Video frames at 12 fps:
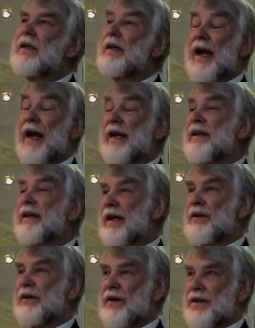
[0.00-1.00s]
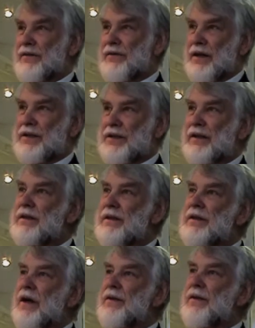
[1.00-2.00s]
and increased function,
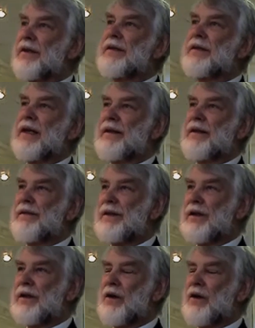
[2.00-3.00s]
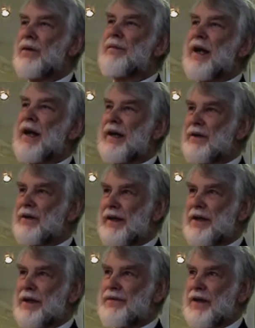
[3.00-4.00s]
so that your whole body really
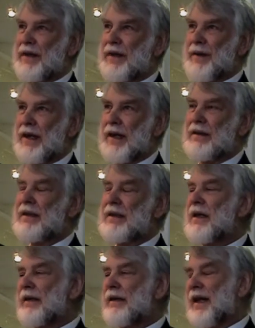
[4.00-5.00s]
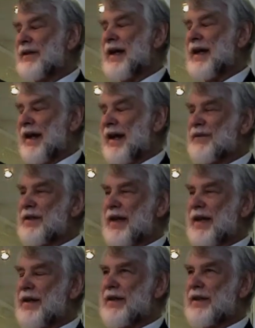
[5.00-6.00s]
is feeling better. Now, I have to say
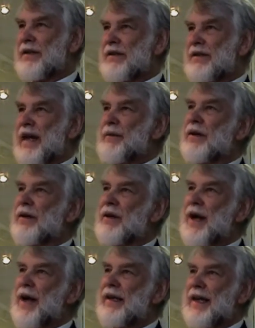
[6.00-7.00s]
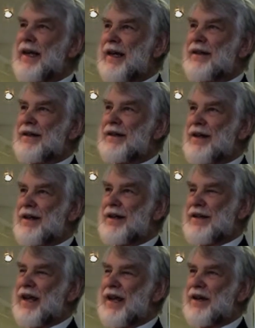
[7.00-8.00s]
as a disclaimer, though, I can't
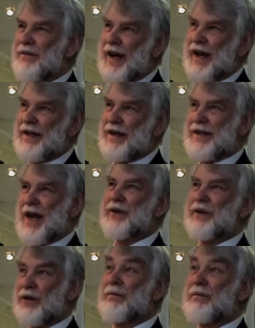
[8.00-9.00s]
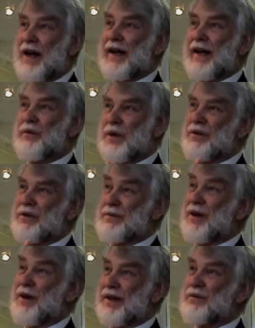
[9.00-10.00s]
say in advance how your body will
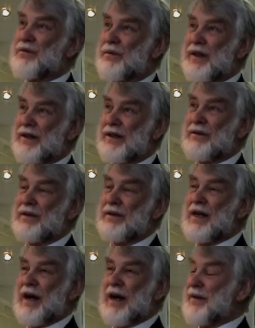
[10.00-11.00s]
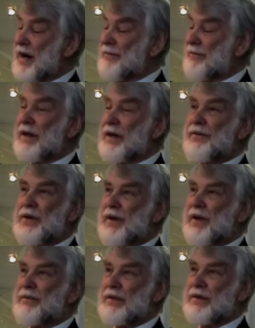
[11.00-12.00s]
respond to what we do. I mean, there have been a few
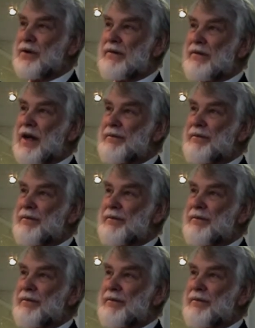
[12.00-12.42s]
people who I've not